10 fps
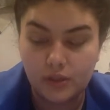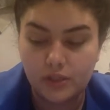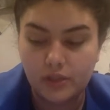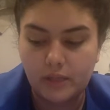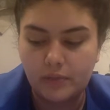
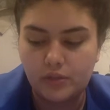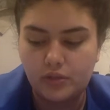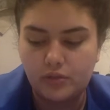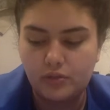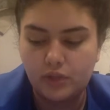so that puts
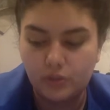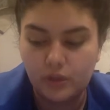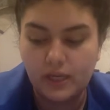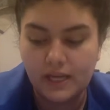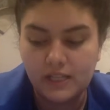you were
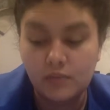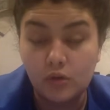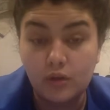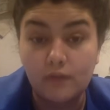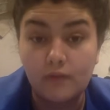an
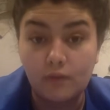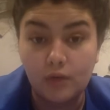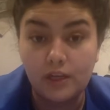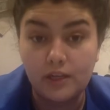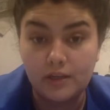ex-smoker for
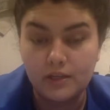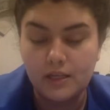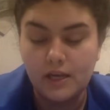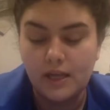40 years,